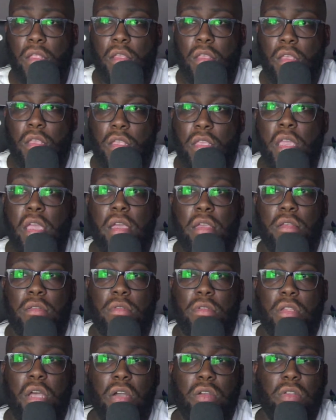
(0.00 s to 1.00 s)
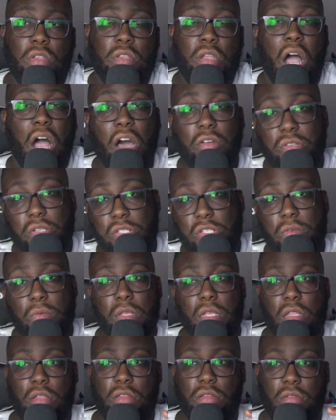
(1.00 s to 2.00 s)
Yeah, the outer
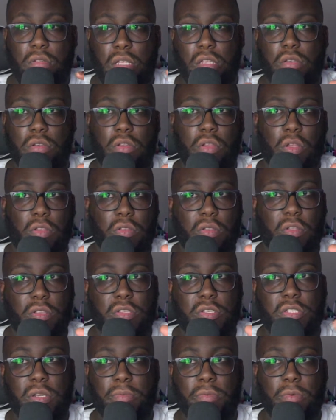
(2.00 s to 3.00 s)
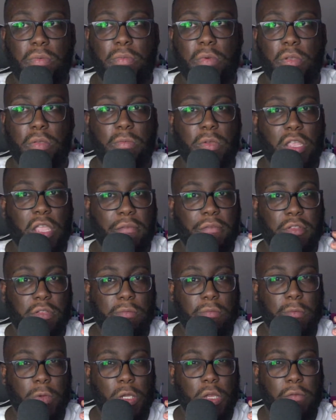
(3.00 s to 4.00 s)
screen, like on top of when
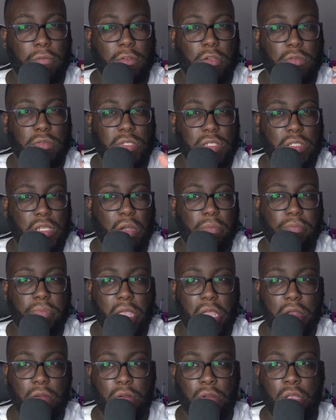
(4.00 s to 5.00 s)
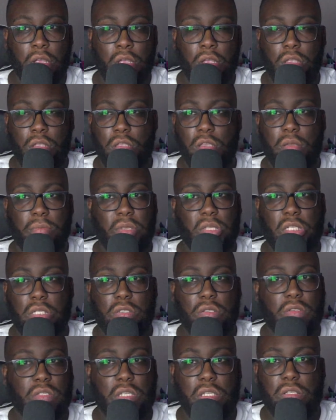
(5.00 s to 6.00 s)
you have closed, is now bigger. You can basically
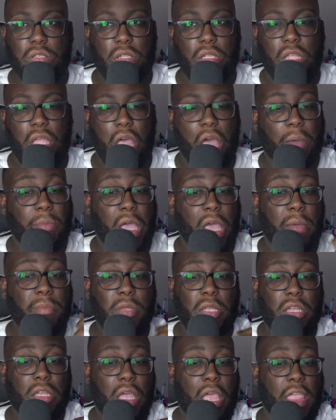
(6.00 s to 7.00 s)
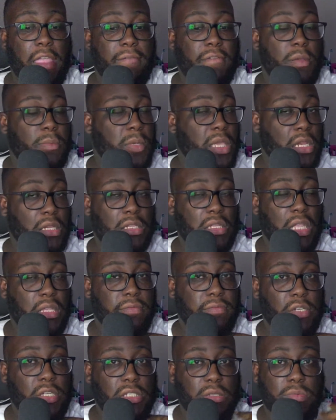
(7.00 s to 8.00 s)
use that. I'm if I'm getting that
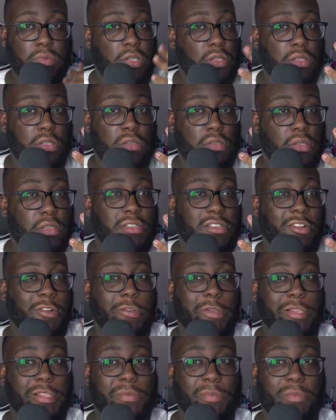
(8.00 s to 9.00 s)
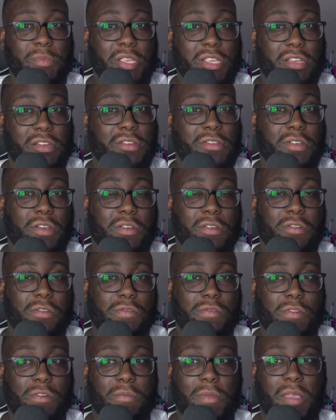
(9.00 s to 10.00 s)
device, I'm gonna use it only some media
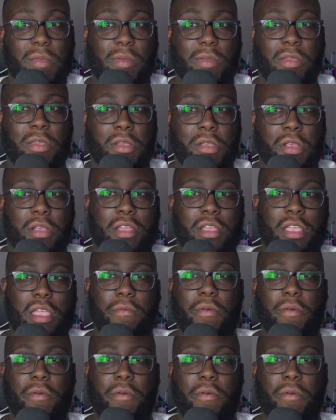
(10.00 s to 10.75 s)
control. Maybe if